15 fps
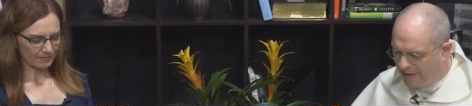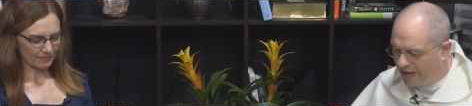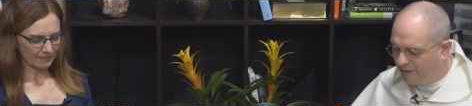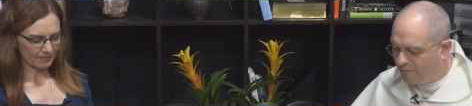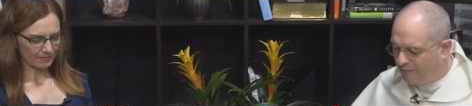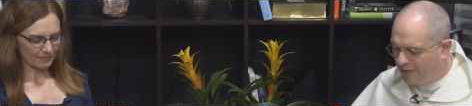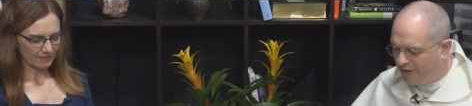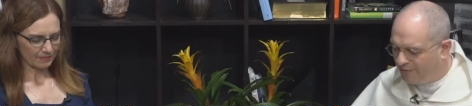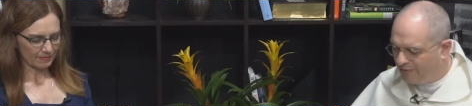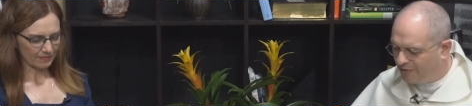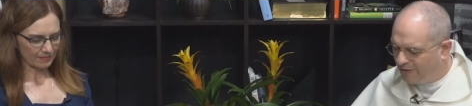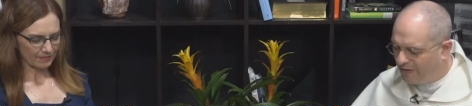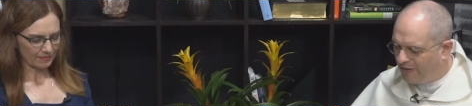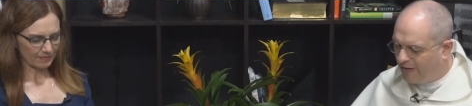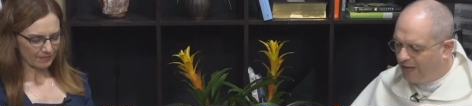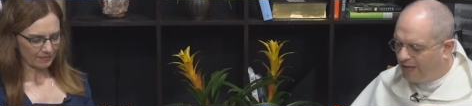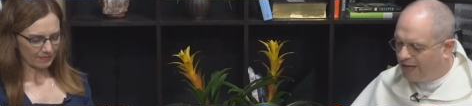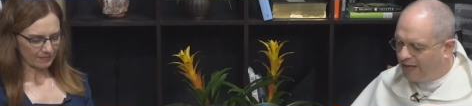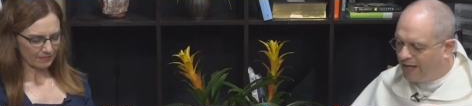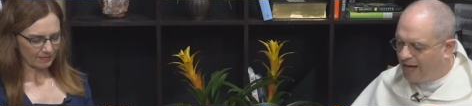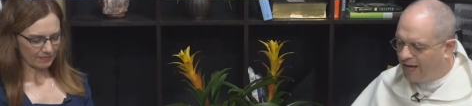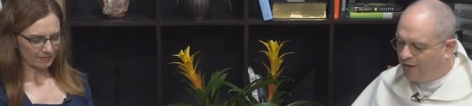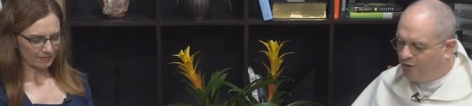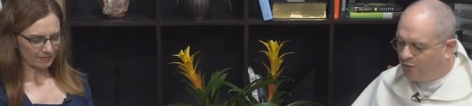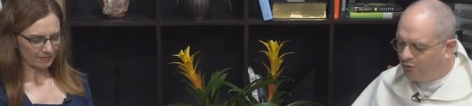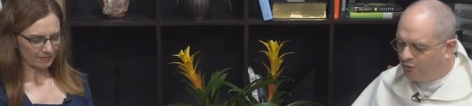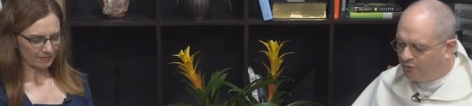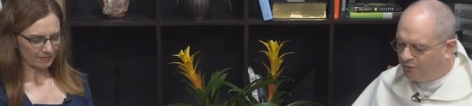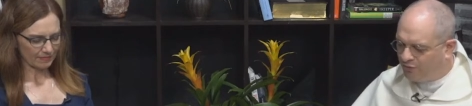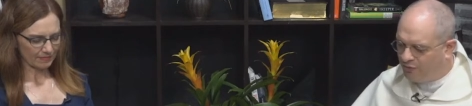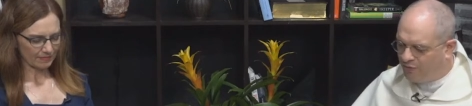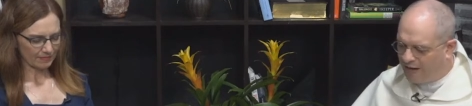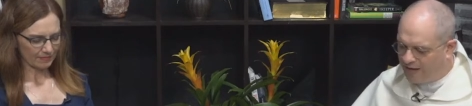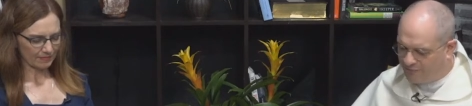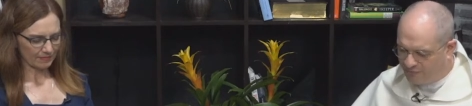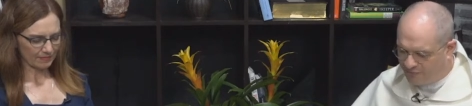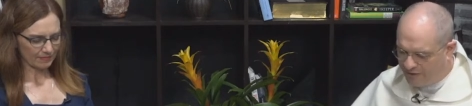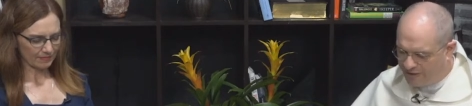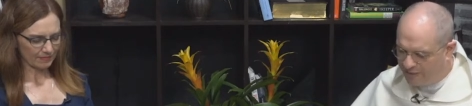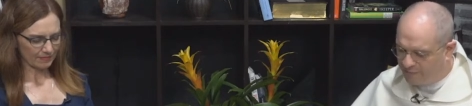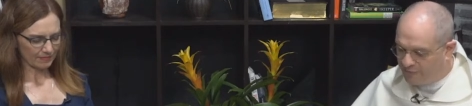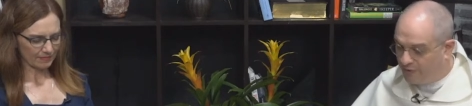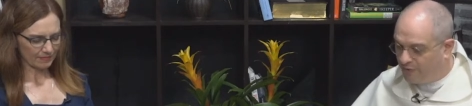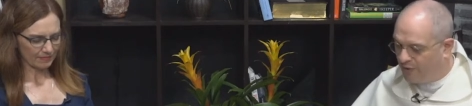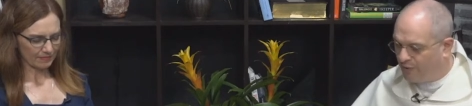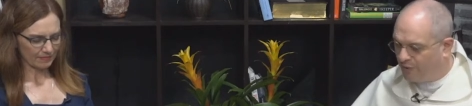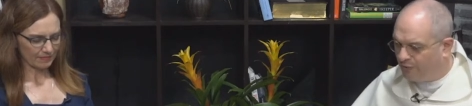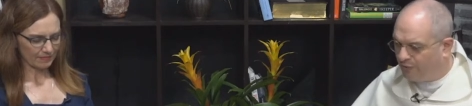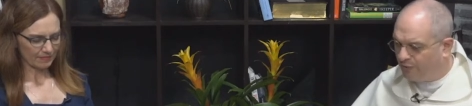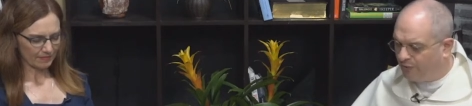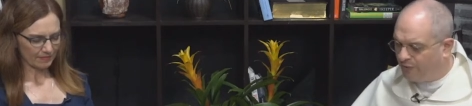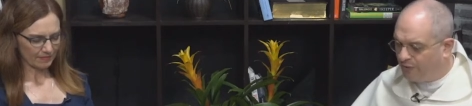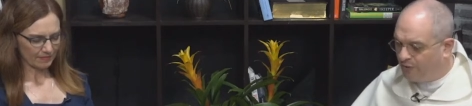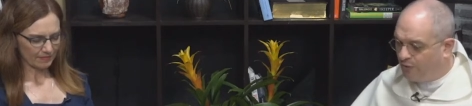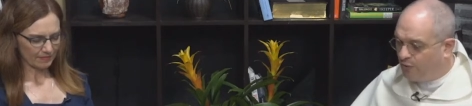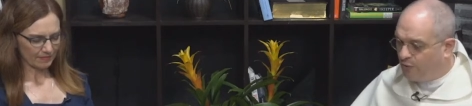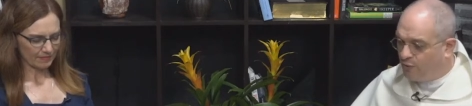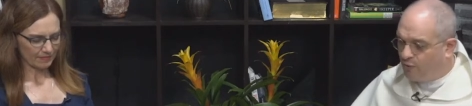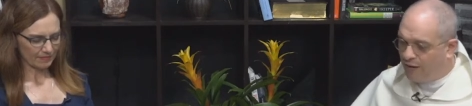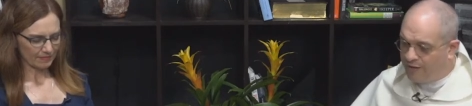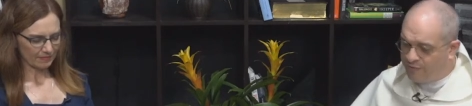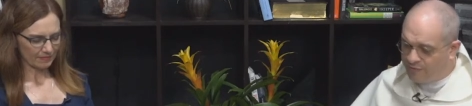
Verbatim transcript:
Speaker 1: a God of peace, and a God who looks to grant freedom to those who are